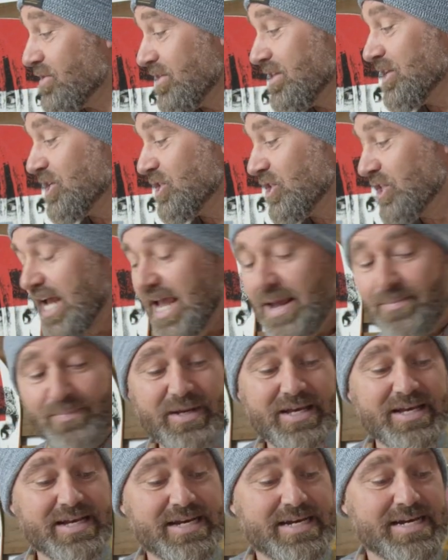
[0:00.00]
than the shape,
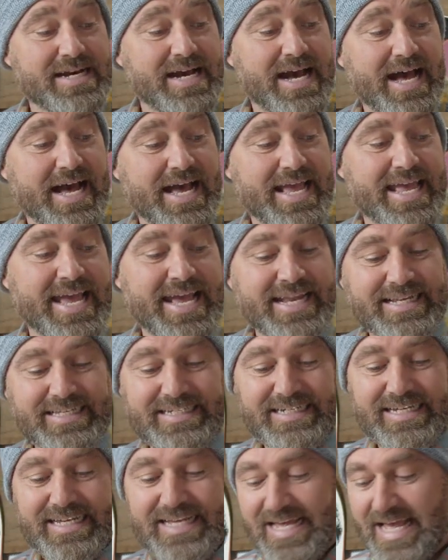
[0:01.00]

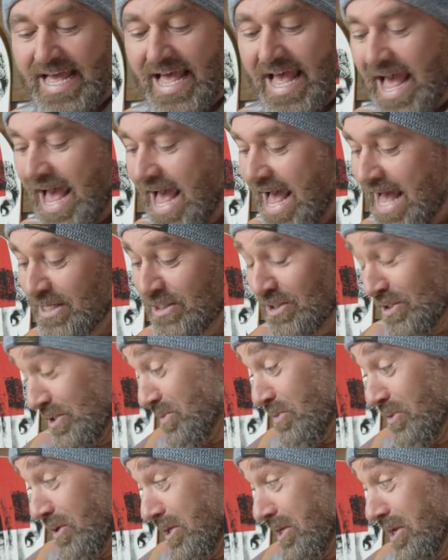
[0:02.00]
it has
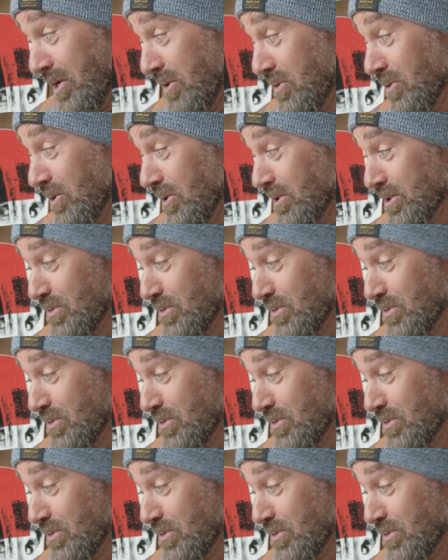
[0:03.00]
some really cool